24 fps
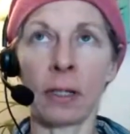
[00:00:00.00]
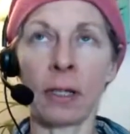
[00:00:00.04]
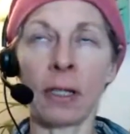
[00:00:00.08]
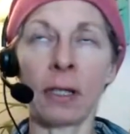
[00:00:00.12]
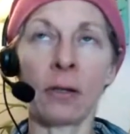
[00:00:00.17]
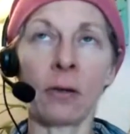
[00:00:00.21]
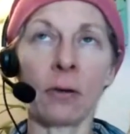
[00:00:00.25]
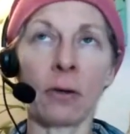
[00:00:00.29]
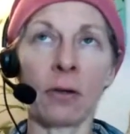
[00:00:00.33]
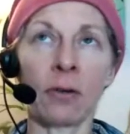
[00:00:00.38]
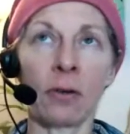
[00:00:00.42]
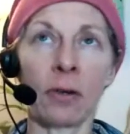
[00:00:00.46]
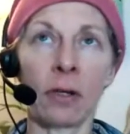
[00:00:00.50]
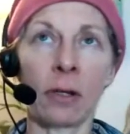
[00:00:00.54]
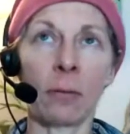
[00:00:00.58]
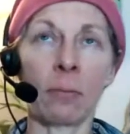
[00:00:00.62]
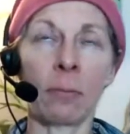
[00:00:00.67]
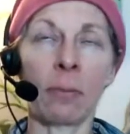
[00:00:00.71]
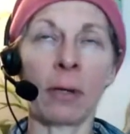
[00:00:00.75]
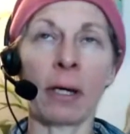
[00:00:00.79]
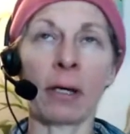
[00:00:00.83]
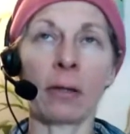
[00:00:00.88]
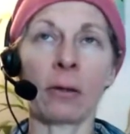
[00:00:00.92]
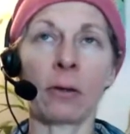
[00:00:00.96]
either as an
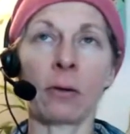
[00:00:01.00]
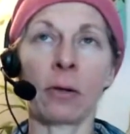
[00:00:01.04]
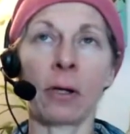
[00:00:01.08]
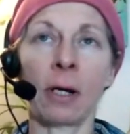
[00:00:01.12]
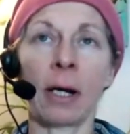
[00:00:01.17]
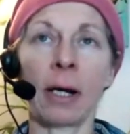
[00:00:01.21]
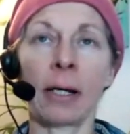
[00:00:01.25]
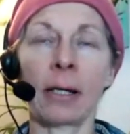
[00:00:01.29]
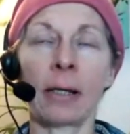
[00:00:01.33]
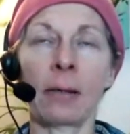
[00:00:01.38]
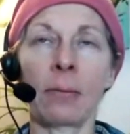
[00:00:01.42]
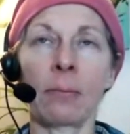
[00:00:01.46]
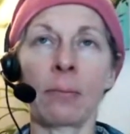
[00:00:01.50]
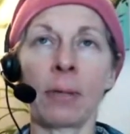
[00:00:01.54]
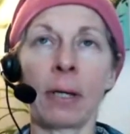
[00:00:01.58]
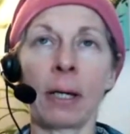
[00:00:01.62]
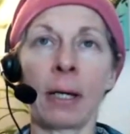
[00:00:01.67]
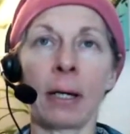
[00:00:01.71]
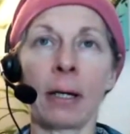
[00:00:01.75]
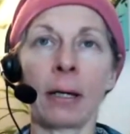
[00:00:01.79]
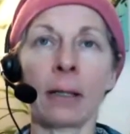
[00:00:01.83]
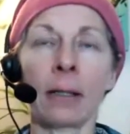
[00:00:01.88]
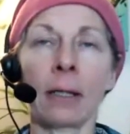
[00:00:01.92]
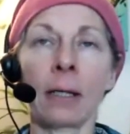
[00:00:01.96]
empath or a high
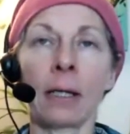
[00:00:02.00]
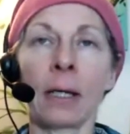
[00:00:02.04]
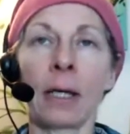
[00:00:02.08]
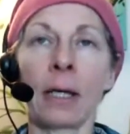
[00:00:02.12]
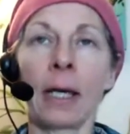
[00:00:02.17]
empath,